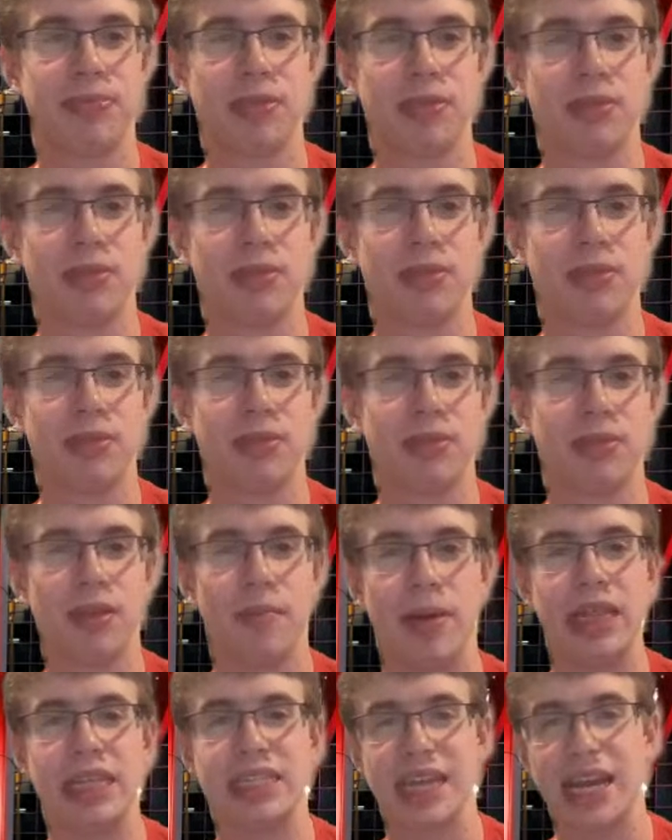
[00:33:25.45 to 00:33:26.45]
But in the
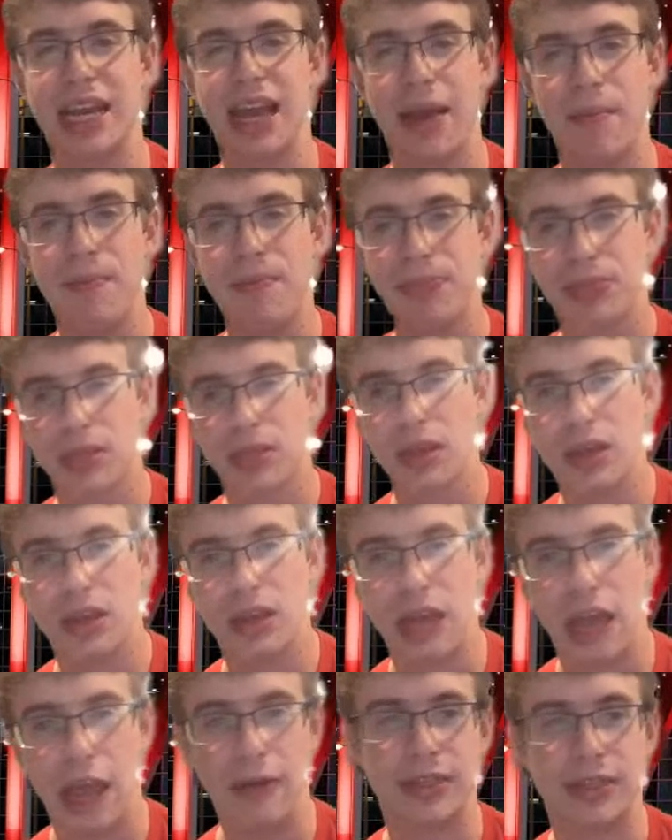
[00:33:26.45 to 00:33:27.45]
second game,
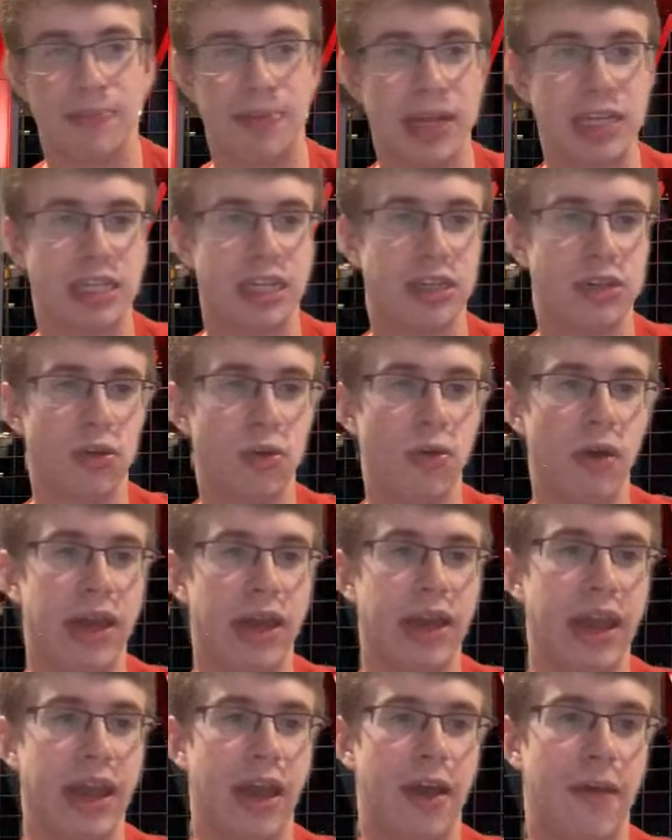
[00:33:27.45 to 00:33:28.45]
it was a pitching duel and a
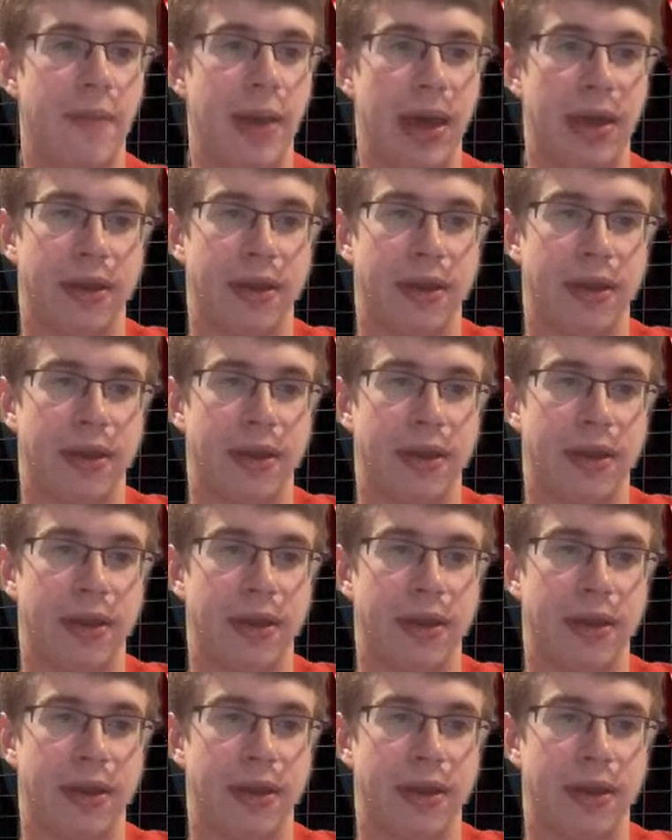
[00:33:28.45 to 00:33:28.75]
nail batting.